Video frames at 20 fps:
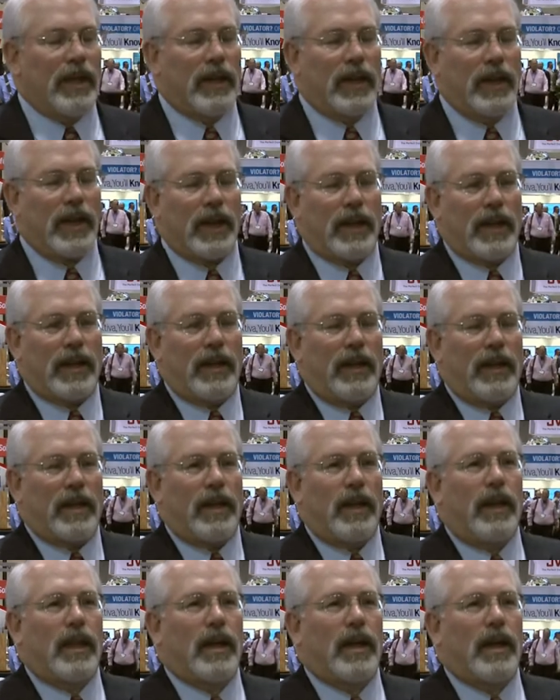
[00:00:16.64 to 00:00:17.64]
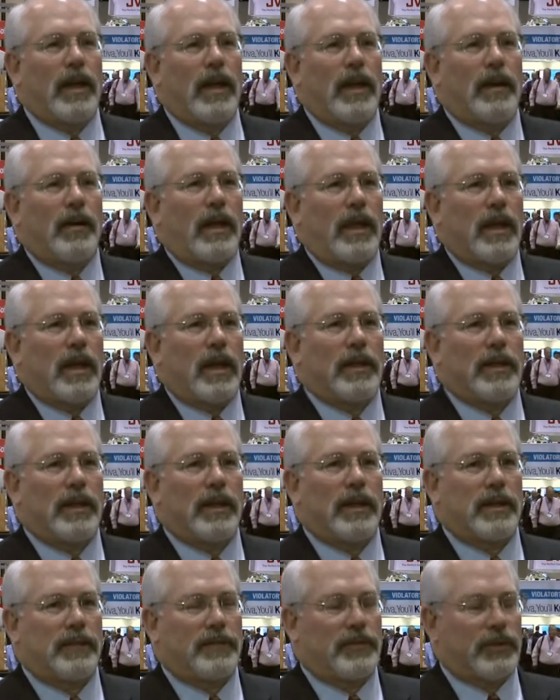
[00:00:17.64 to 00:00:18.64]
Yeah, I
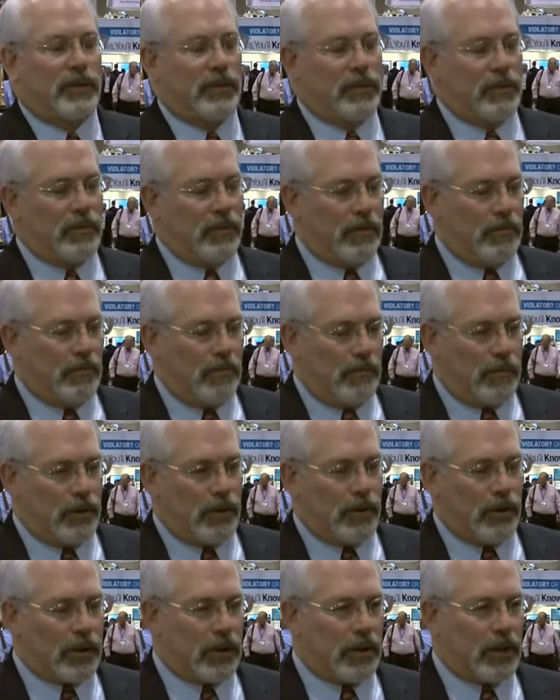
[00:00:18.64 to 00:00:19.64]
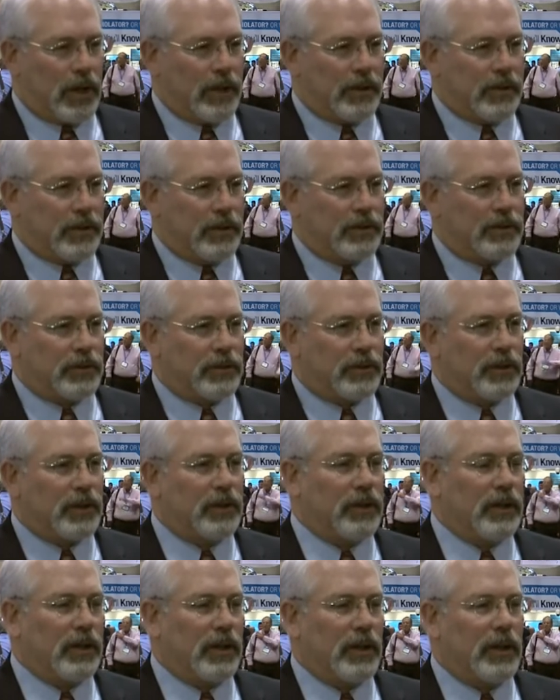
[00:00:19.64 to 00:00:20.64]
think if you look at IT
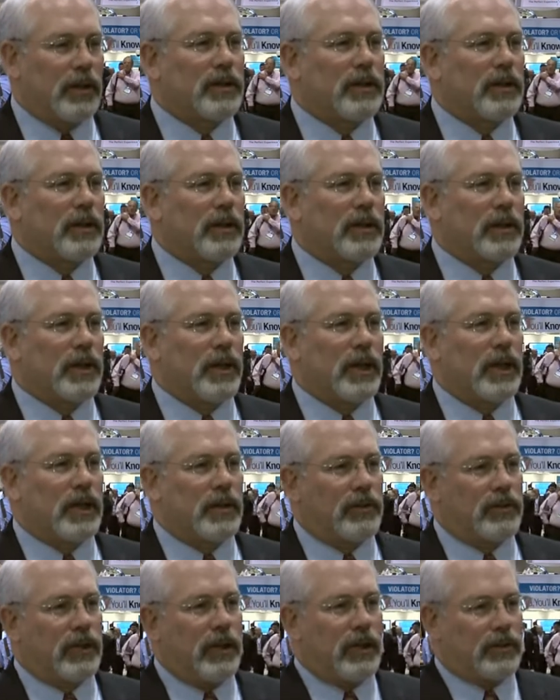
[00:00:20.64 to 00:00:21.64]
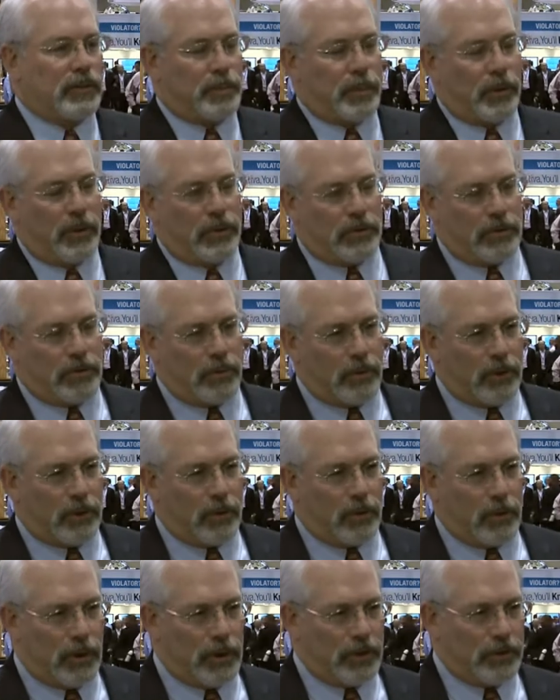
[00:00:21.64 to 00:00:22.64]
security in healthcare today as opposed to where
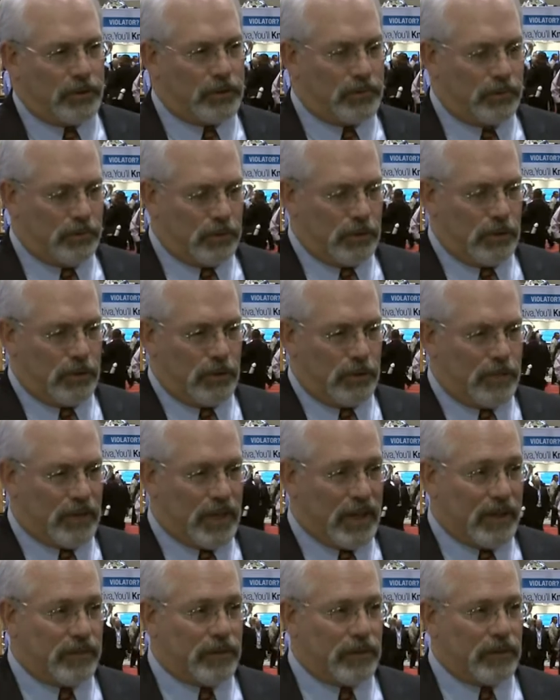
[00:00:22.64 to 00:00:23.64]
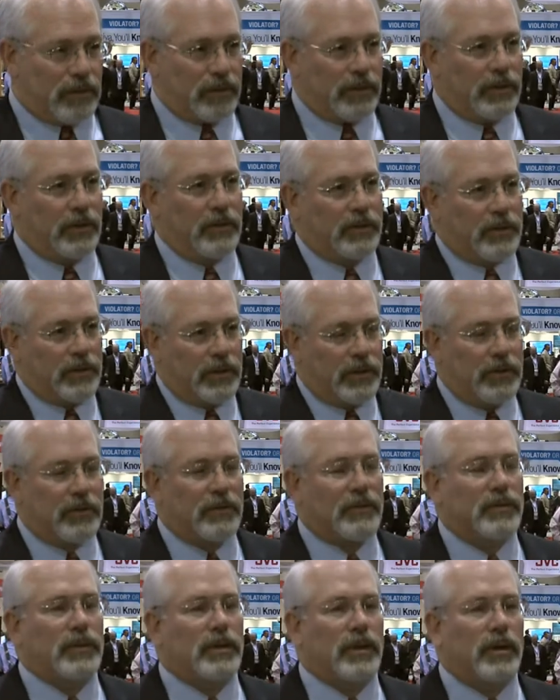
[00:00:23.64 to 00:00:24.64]
it was 5 years ago, 10
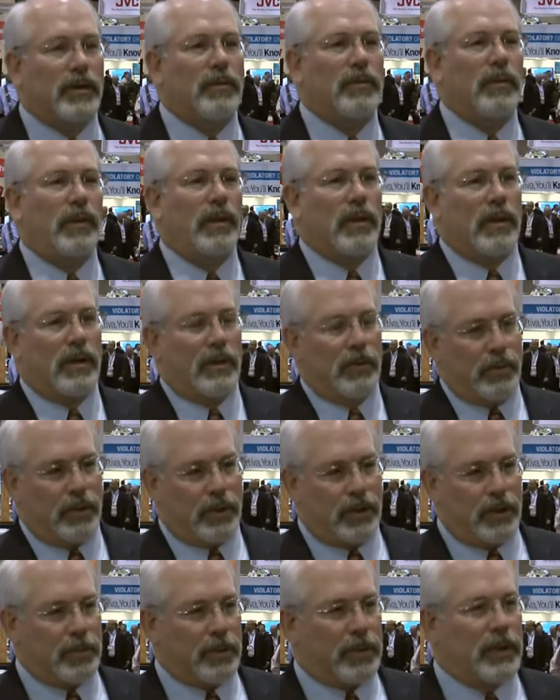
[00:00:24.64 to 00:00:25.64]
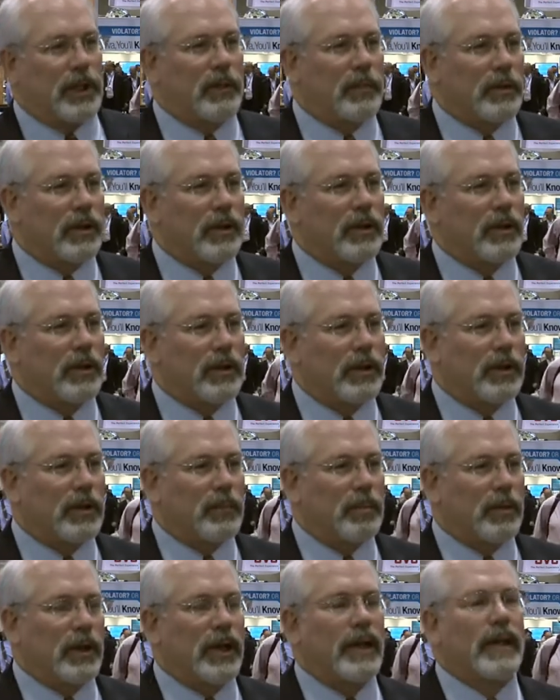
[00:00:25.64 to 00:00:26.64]
years ago, when HIPAA came
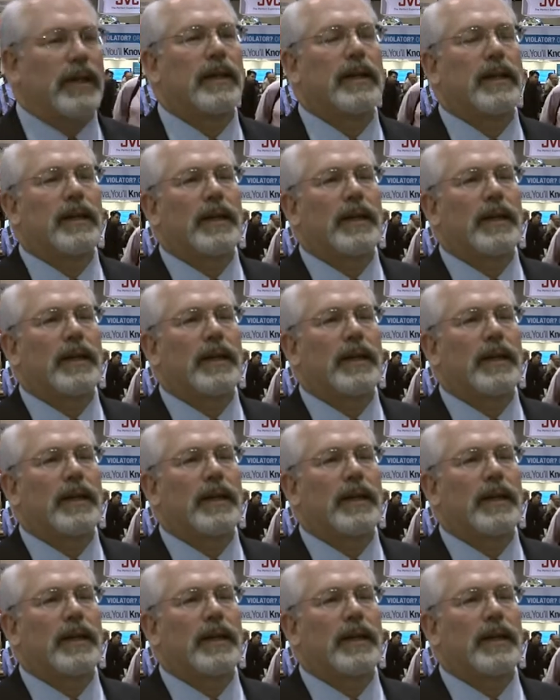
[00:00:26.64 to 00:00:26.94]
into play,